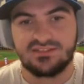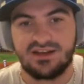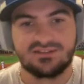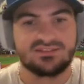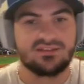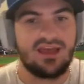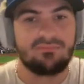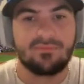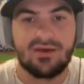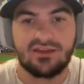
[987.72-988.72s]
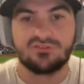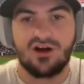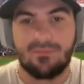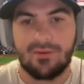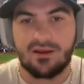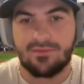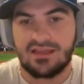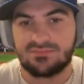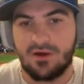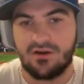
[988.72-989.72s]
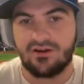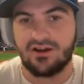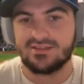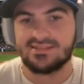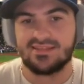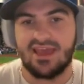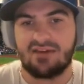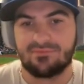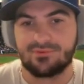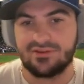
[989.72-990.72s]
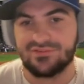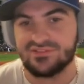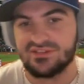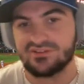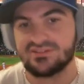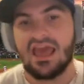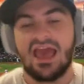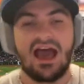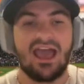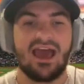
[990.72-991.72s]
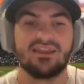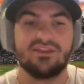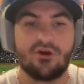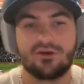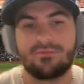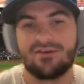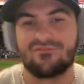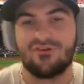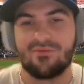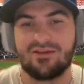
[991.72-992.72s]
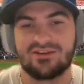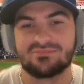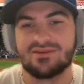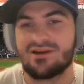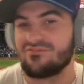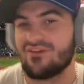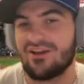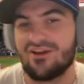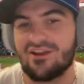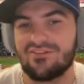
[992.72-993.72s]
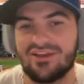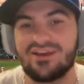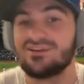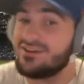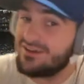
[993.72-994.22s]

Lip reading: Sox have been playing a lot better baseball in August than they have in previous years. I had a note on my phone because me and my friend got in like a